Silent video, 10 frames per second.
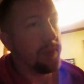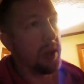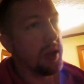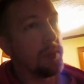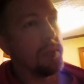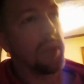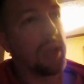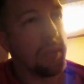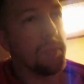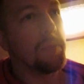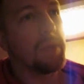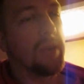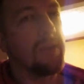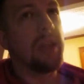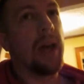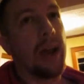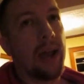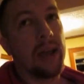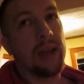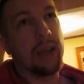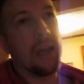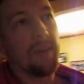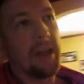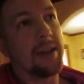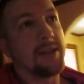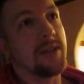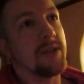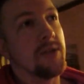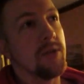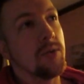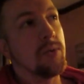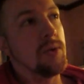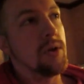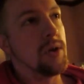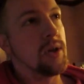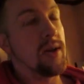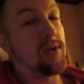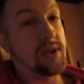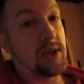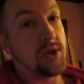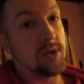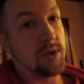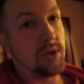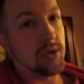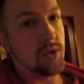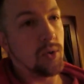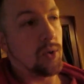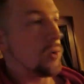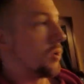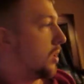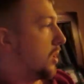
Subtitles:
And given that I have access to every teacher in the school